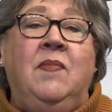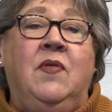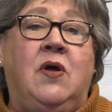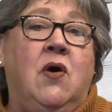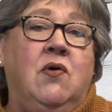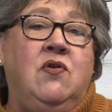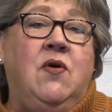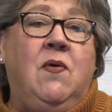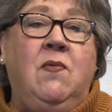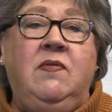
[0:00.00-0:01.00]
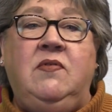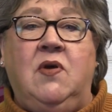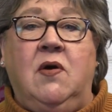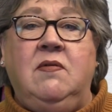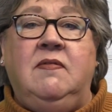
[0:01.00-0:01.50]
The car show
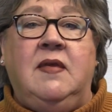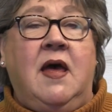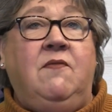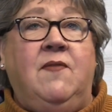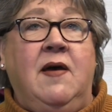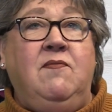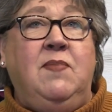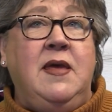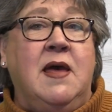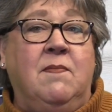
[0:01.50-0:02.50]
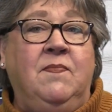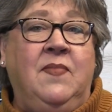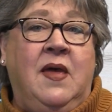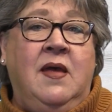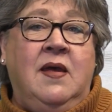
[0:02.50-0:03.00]
starts at 5 p.m.
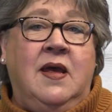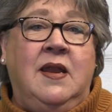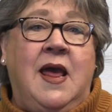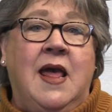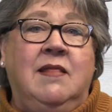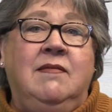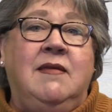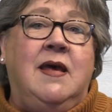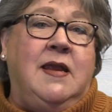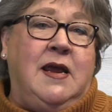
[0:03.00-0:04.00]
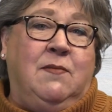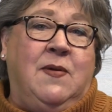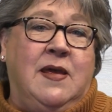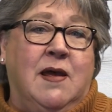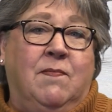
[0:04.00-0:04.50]
and ends at 8
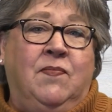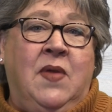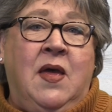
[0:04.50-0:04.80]
p.m.